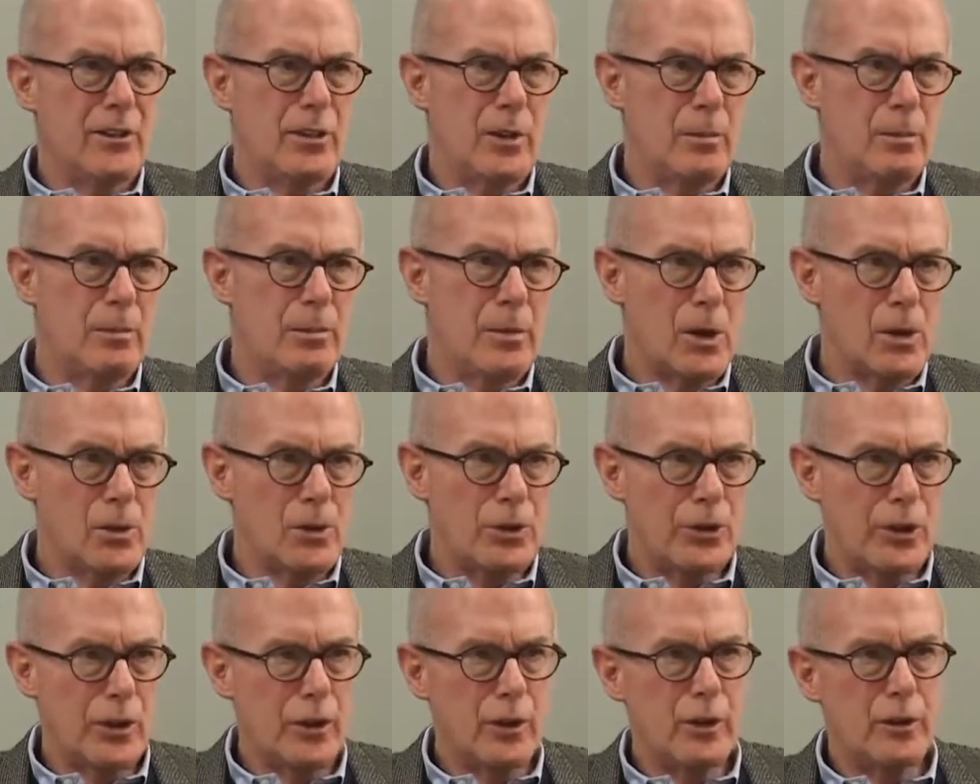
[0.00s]

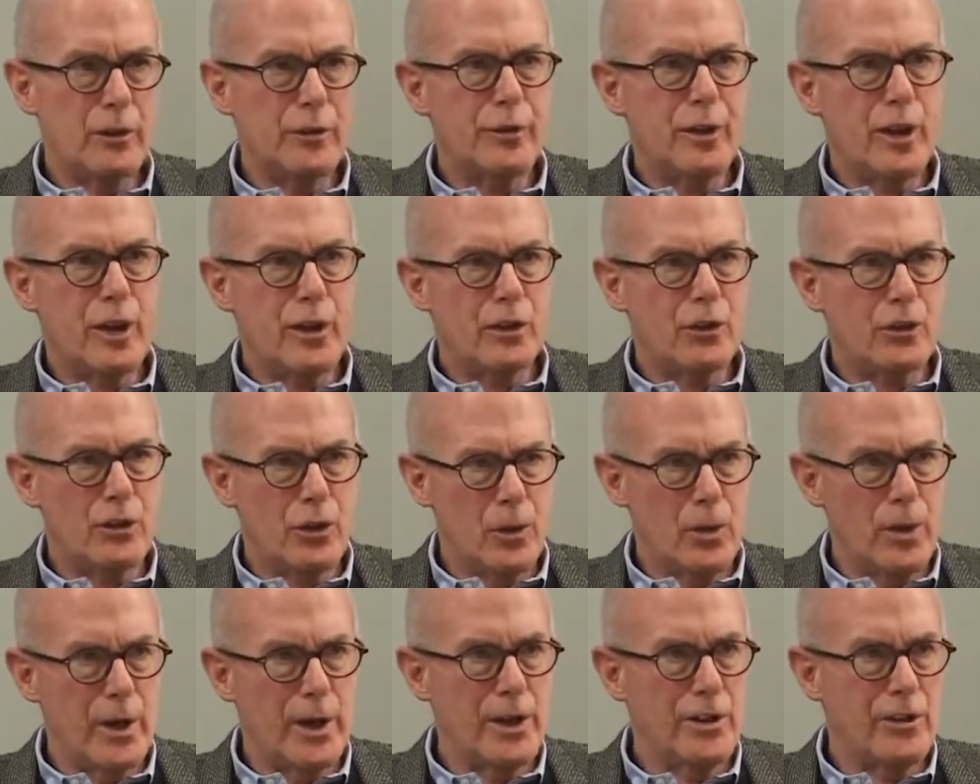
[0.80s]
emotional
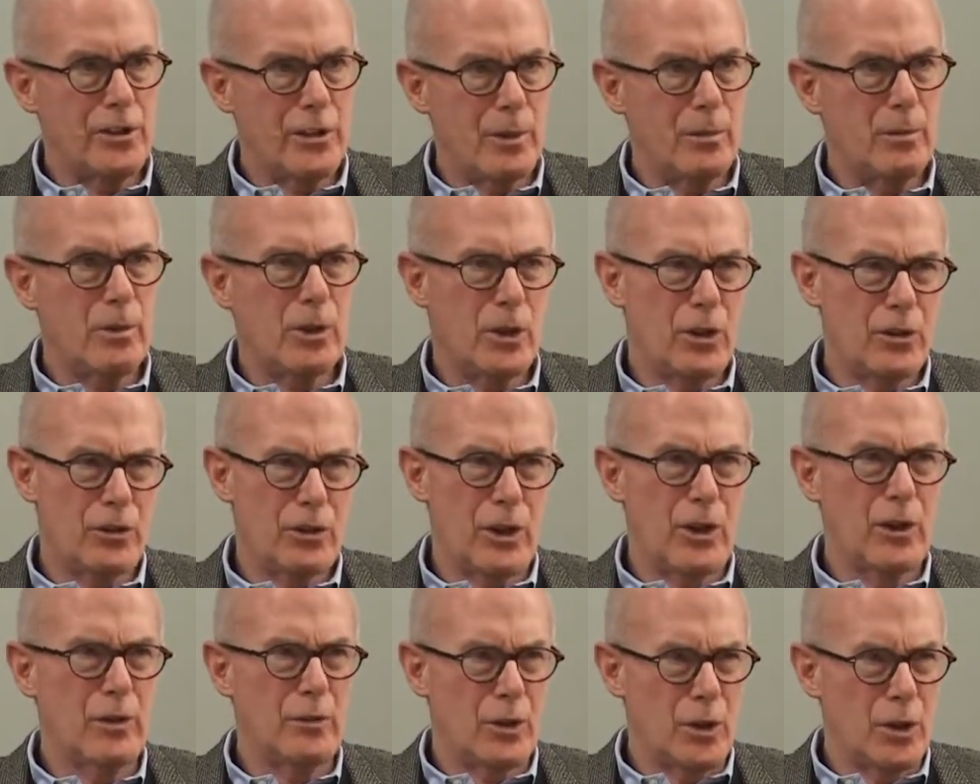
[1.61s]
fluctuation, because
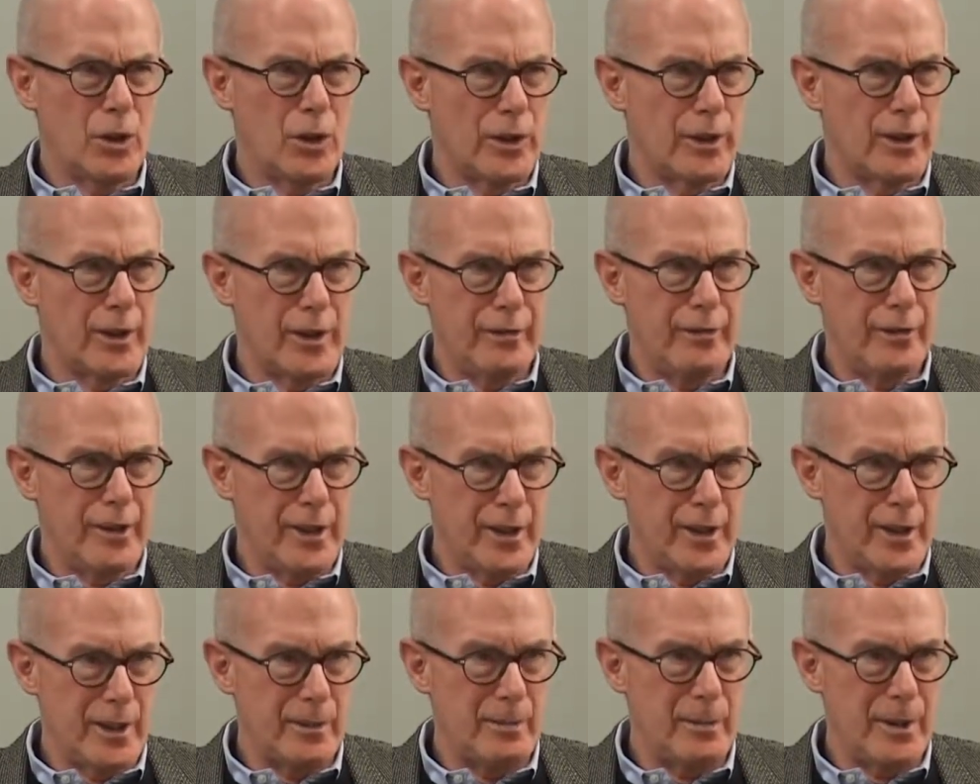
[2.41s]
overall they're
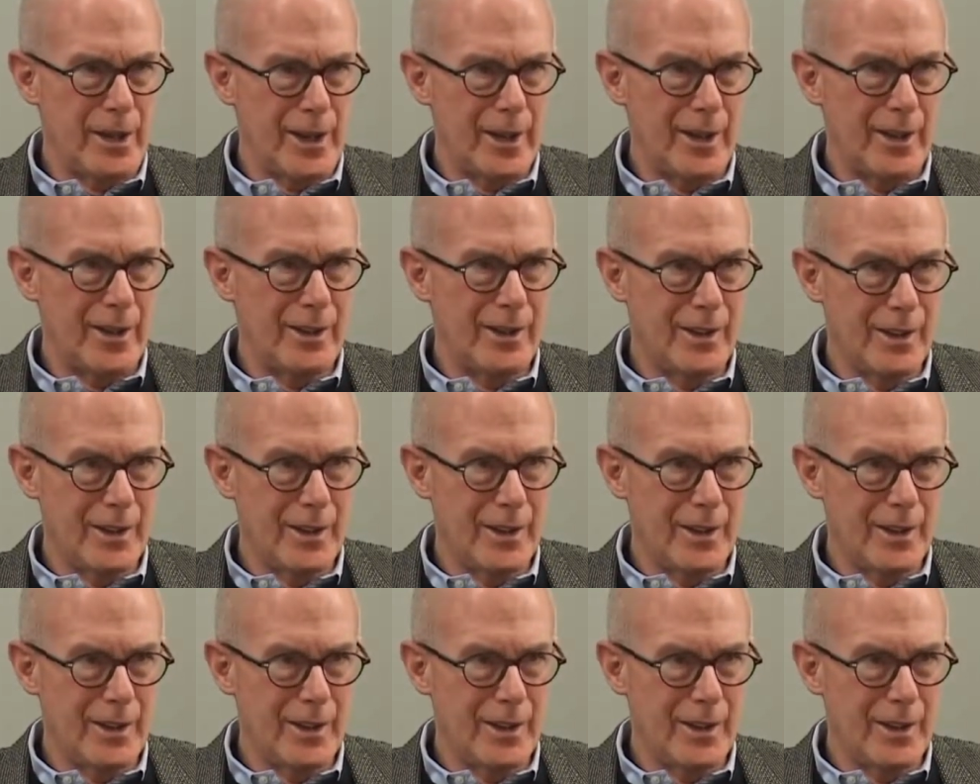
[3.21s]
feeling better.